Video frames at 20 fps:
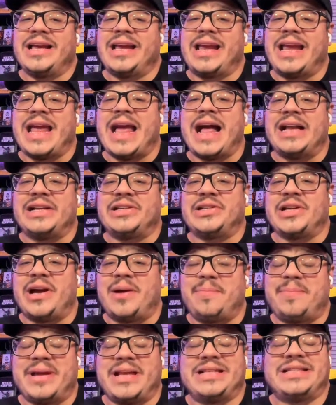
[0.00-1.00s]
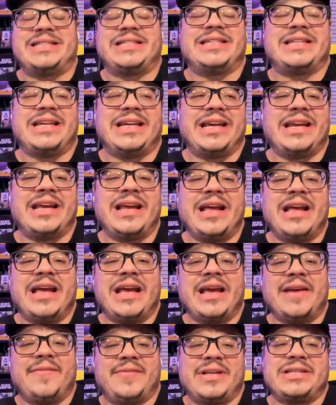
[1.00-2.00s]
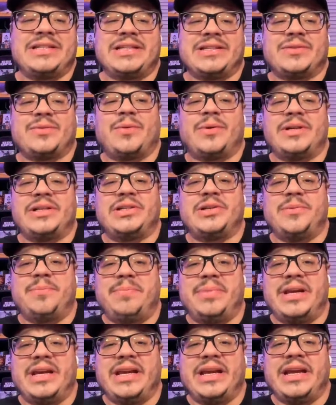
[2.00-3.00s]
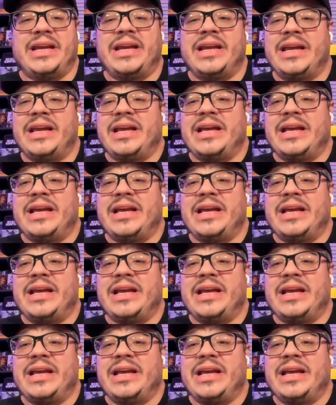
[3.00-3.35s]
catch up and see if this is going to be